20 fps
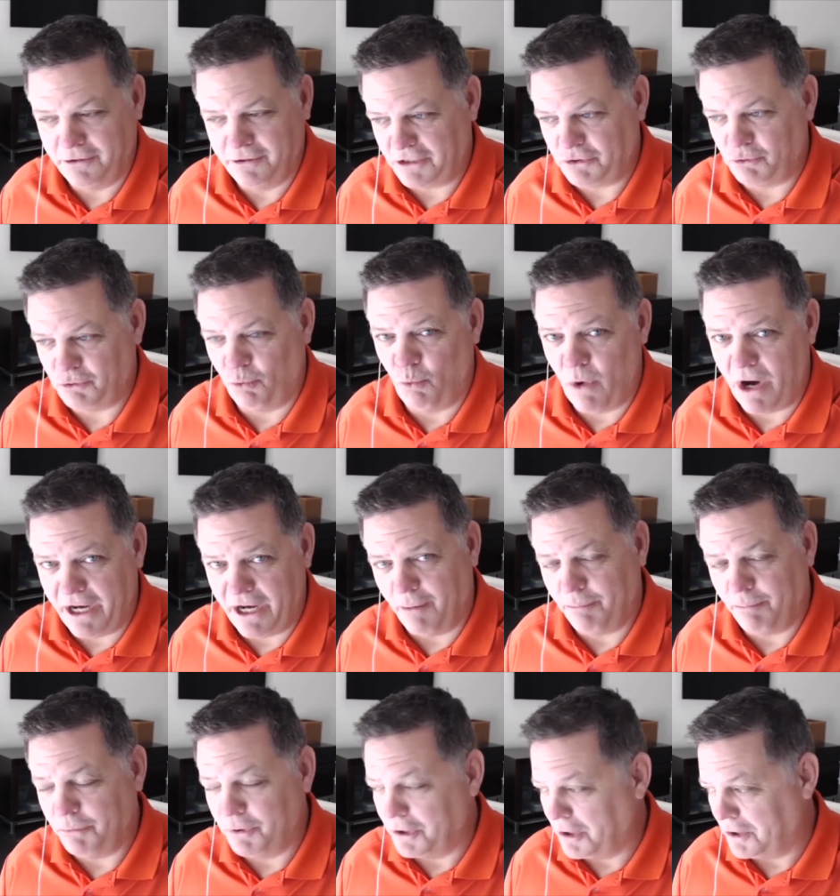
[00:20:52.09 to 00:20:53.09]
That's way
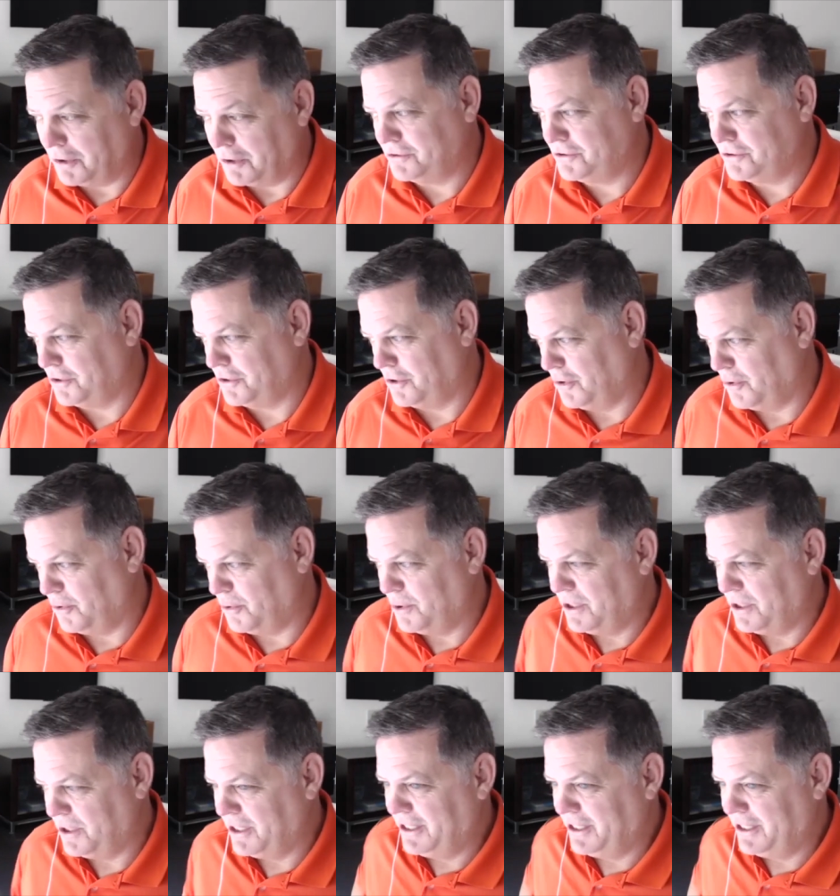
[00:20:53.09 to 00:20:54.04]
up there. So